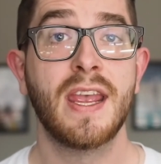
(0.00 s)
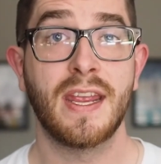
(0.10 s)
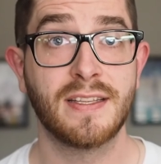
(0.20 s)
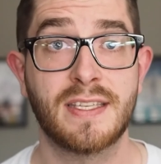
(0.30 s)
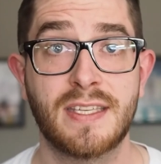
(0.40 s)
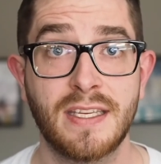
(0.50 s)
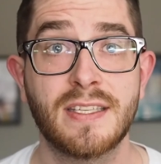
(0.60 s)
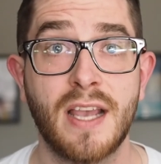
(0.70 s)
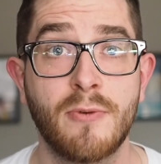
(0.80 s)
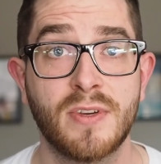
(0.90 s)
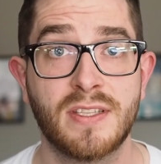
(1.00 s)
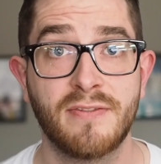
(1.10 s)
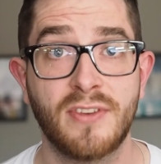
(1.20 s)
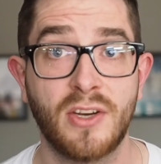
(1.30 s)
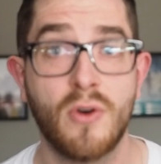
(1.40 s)
and since I was the
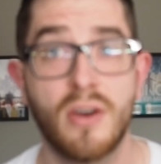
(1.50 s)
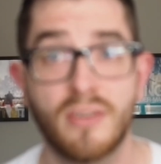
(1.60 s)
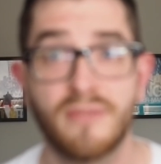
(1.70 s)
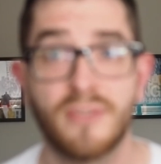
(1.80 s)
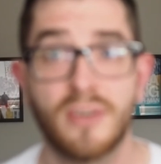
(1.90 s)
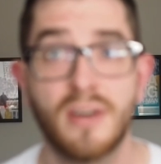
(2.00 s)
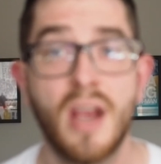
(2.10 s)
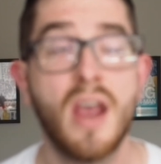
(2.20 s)
videographer,